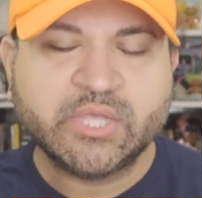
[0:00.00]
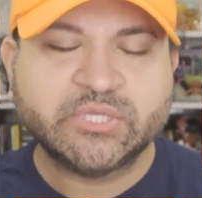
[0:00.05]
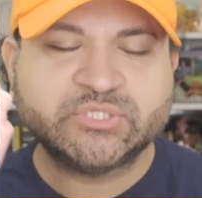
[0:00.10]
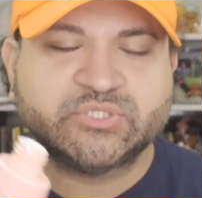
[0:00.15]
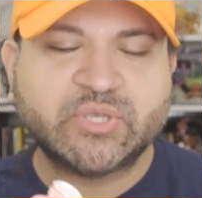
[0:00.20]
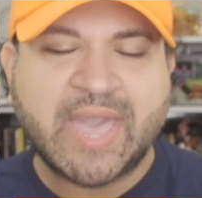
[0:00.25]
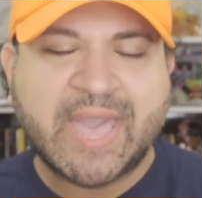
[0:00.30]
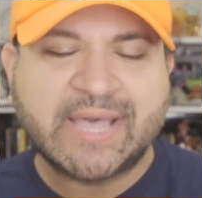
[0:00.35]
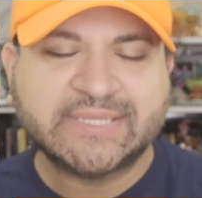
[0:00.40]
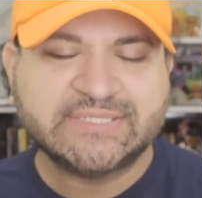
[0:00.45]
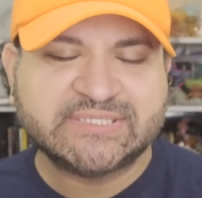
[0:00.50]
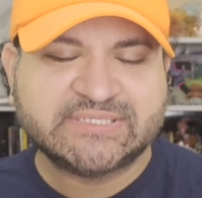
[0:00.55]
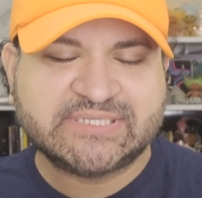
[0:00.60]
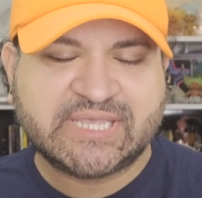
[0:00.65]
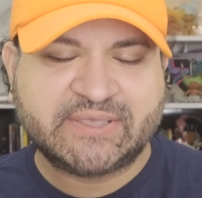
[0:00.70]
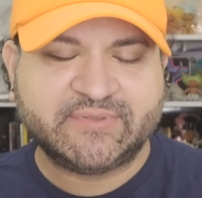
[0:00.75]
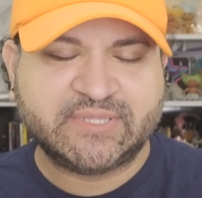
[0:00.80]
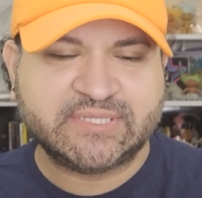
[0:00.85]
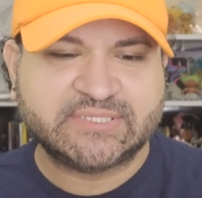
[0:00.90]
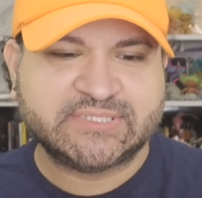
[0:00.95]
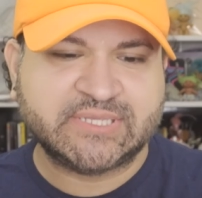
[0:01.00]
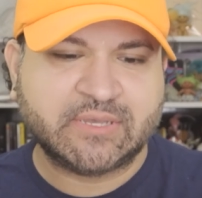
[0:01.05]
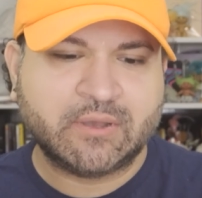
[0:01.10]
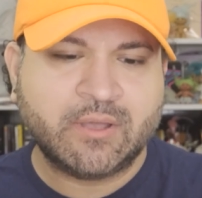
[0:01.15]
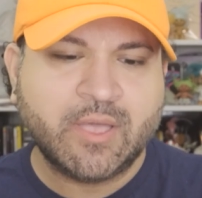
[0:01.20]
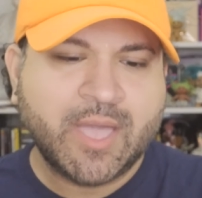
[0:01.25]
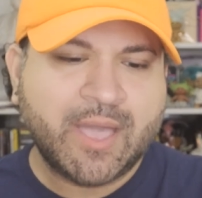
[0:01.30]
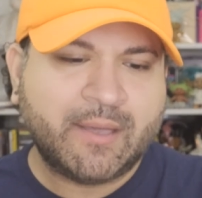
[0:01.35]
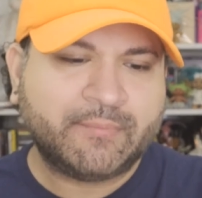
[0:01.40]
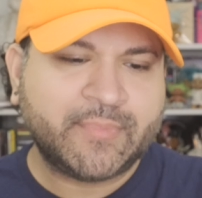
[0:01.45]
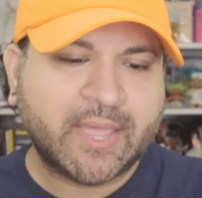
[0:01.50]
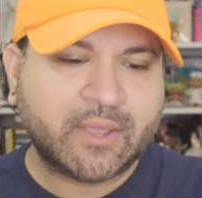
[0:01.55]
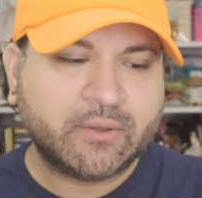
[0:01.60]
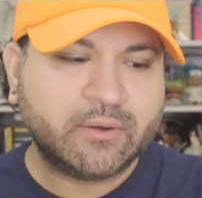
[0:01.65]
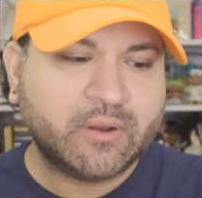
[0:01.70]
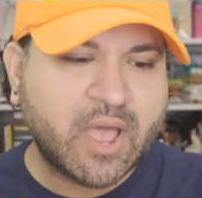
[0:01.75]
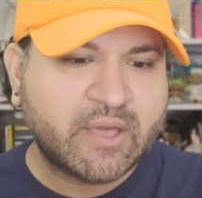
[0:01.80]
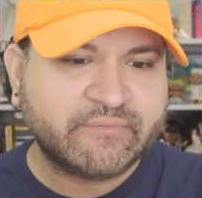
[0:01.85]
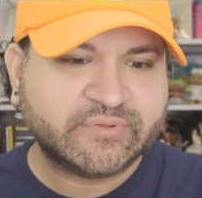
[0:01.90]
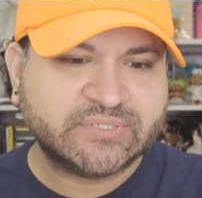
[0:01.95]
So it has a safety seal. I'm not
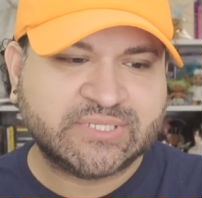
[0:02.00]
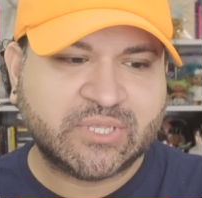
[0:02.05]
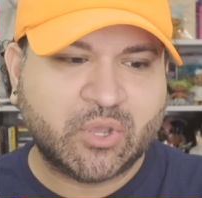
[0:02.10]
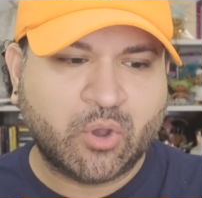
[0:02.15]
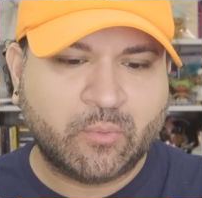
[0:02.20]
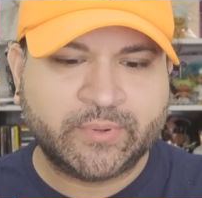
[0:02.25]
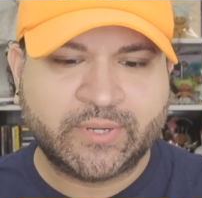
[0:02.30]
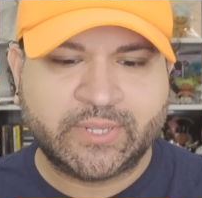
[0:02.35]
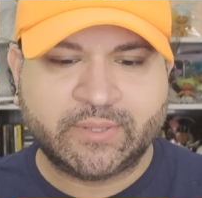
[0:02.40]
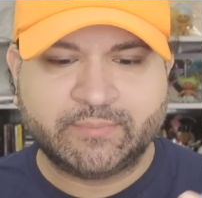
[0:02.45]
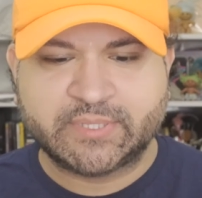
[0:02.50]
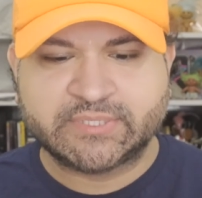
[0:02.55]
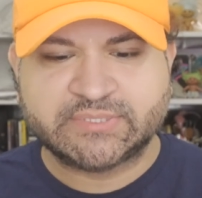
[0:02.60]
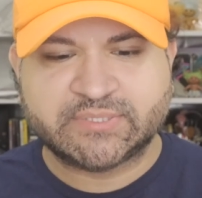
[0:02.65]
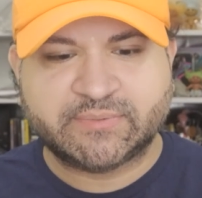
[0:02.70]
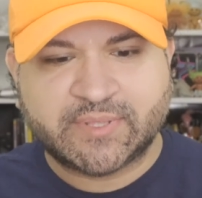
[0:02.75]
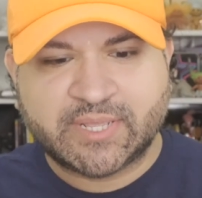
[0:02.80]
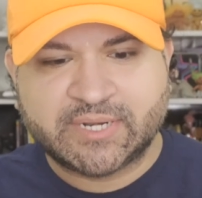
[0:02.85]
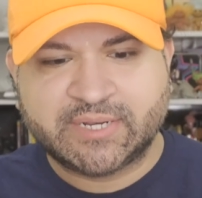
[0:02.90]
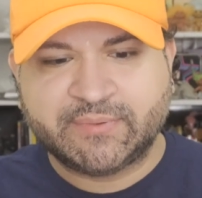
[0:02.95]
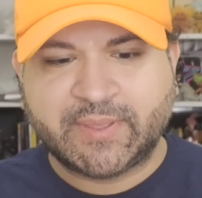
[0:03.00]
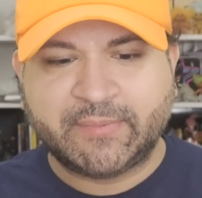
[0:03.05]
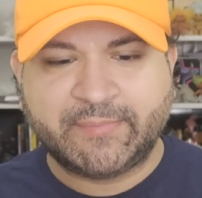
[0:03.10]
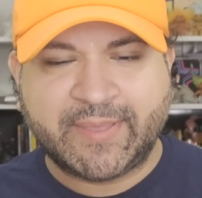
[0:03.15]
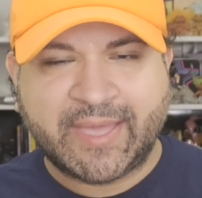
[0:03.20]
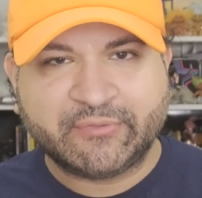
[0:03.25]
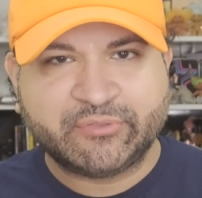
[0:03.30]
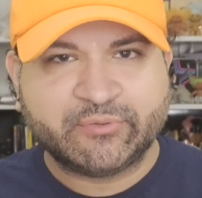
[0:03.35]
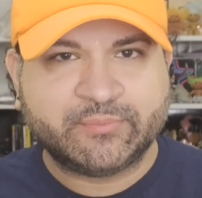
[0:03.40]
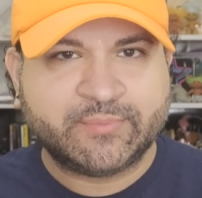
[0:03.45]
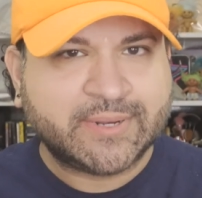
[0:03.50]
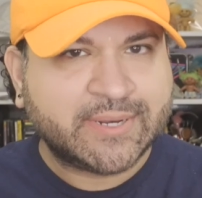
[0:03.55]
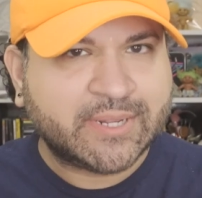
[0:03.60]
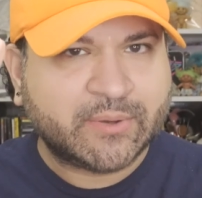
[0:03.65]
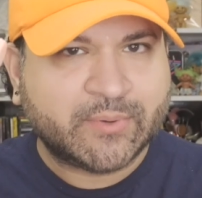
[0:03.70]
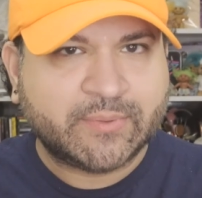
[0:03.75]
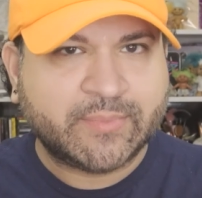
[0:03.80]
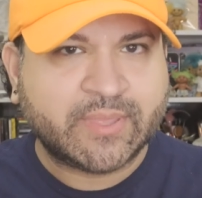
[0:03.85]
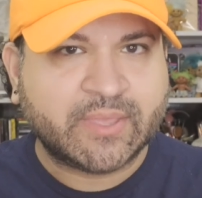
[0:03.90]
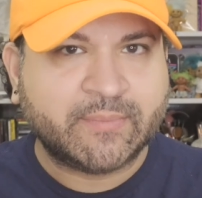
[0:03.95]
going to obviously open it because I'm not in my bathroom and I
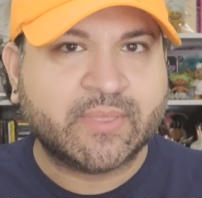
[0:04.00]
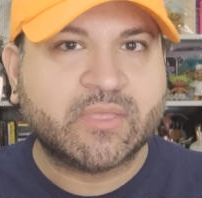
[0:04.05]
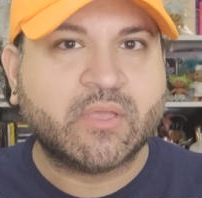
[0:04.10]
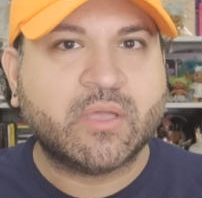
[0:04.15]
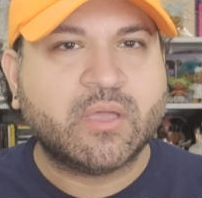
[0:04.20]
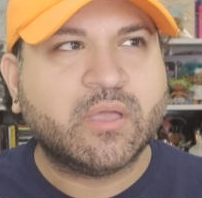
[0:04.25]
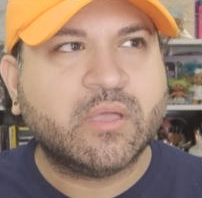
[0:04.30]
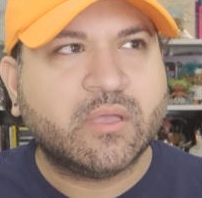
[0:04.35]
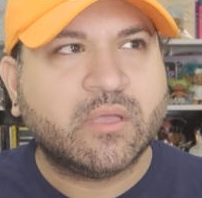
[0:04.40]
want to make a mess.